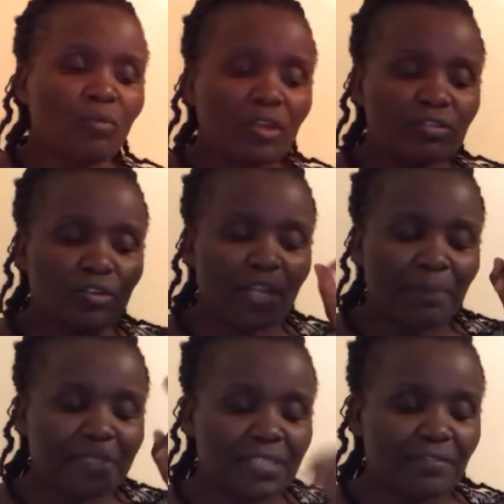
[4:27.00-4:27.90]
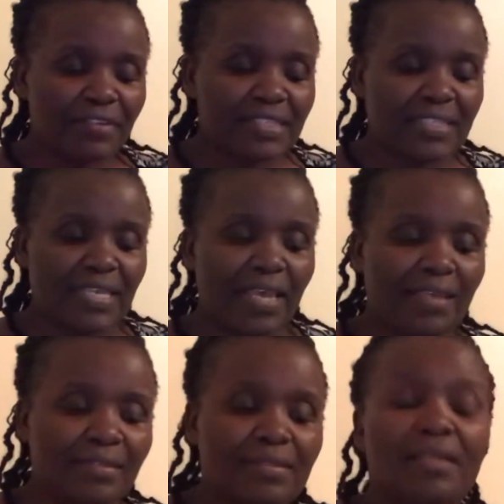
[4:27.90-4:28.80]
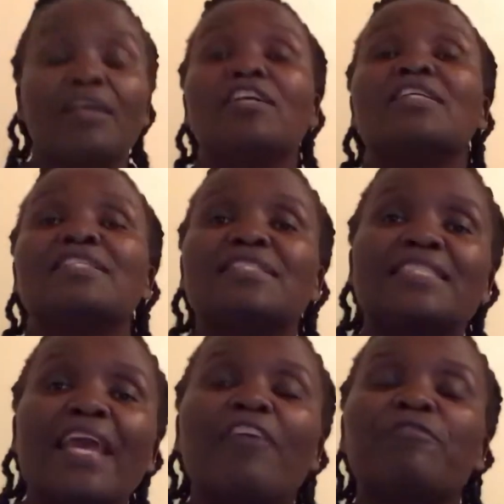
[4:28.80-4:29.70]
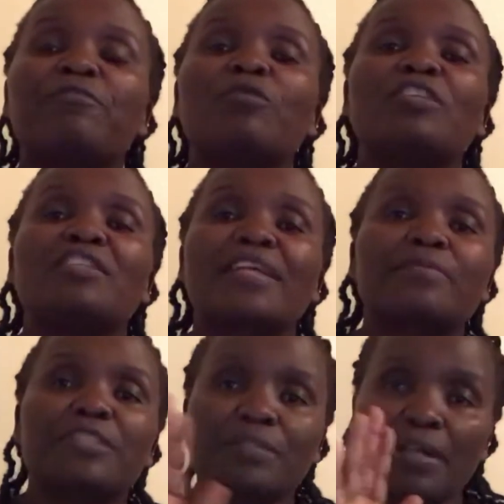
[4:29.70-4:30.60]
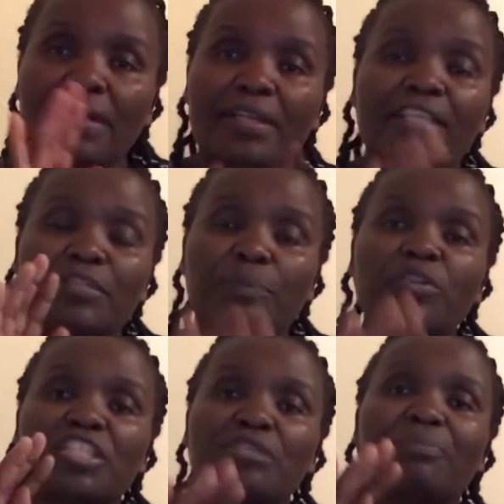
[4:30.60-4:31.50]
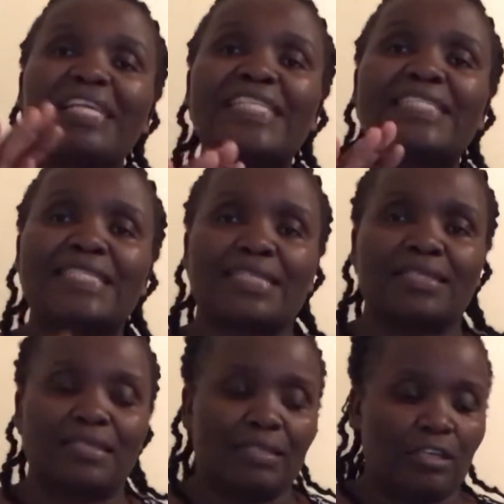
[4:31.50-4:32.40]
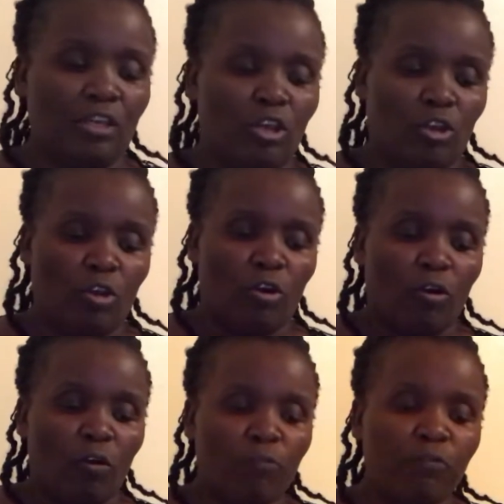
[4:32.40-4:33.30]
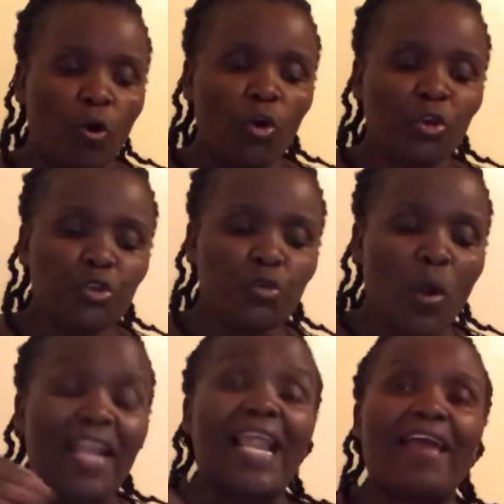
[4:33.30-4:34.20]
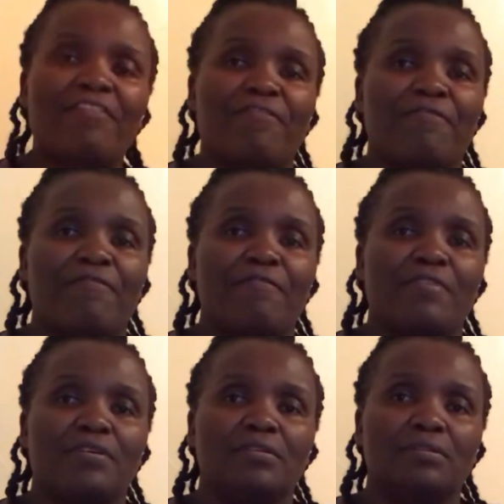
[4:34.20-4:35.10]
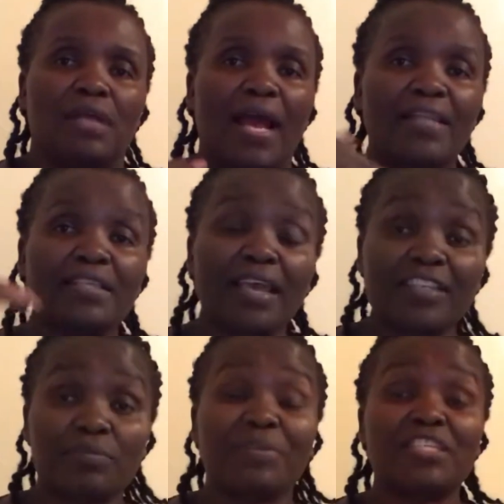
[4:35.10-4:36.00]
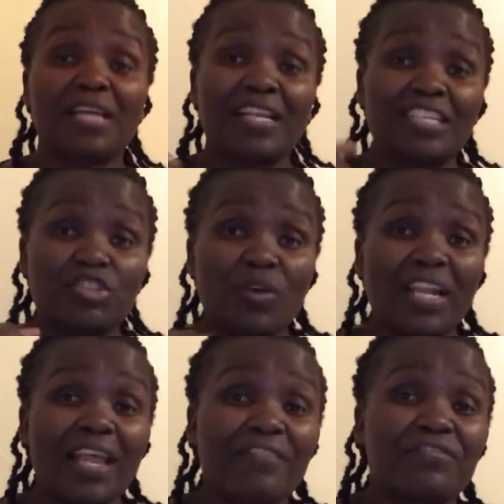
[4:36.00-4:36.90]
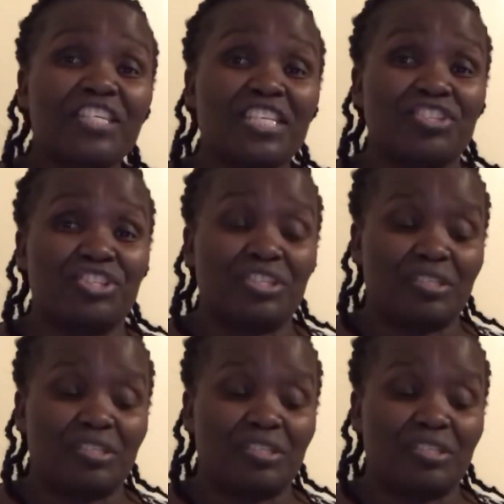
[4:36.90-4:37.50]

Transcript: So number 7 says, take full responsibility for your life, and especially your life change.